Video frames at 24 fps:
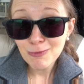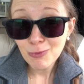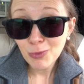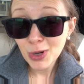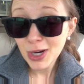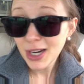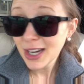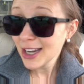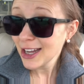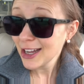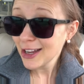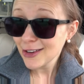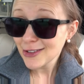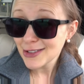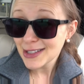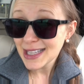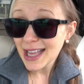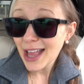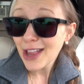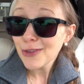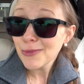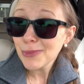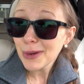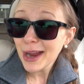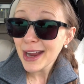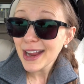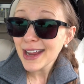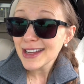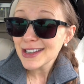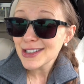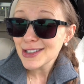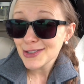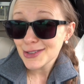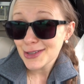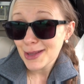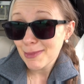we're going to go celebrate
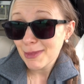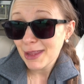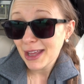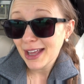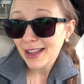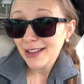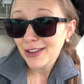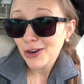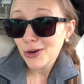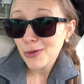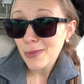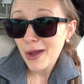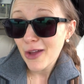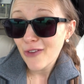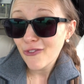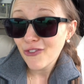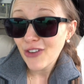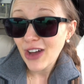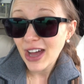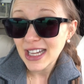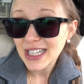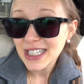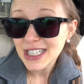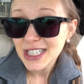and do something a little bit fun.